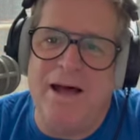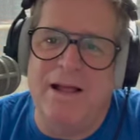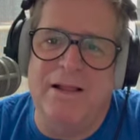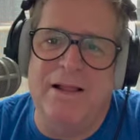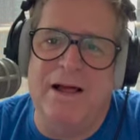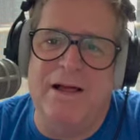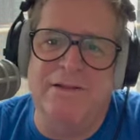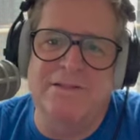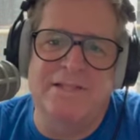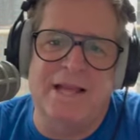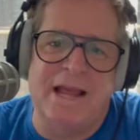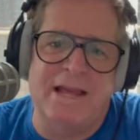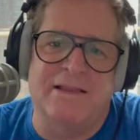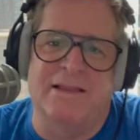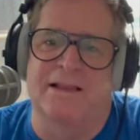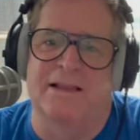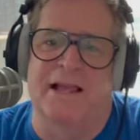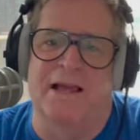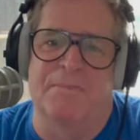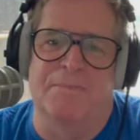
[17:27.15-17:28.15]
I'll take
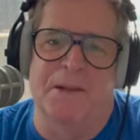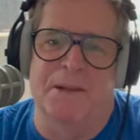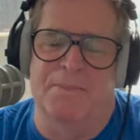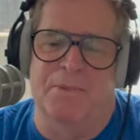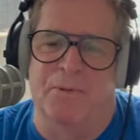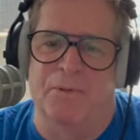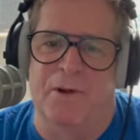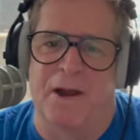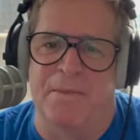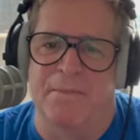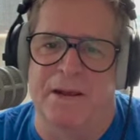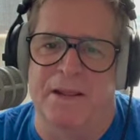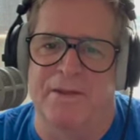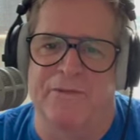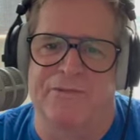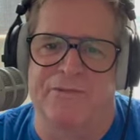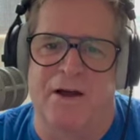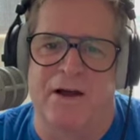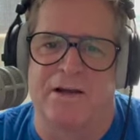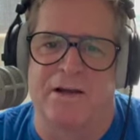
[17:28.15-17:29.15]
the let people run me the
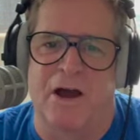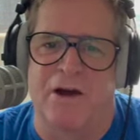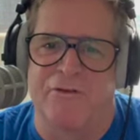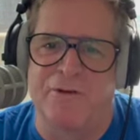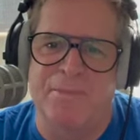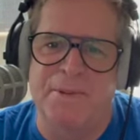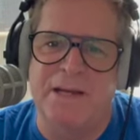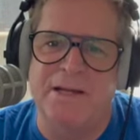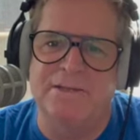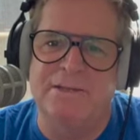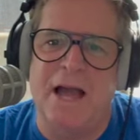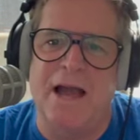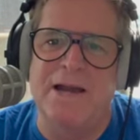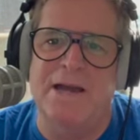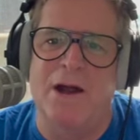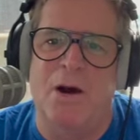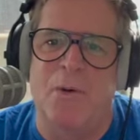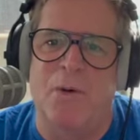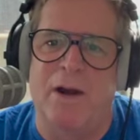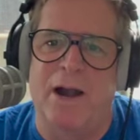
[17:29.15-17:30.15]
fuck over because I
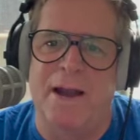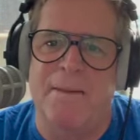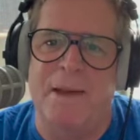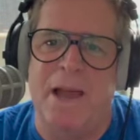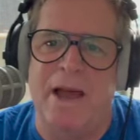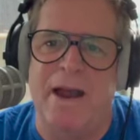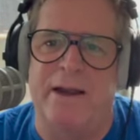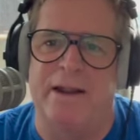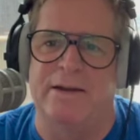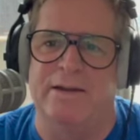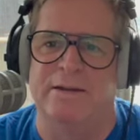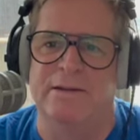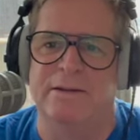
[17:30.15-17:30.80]
know where I'm headed.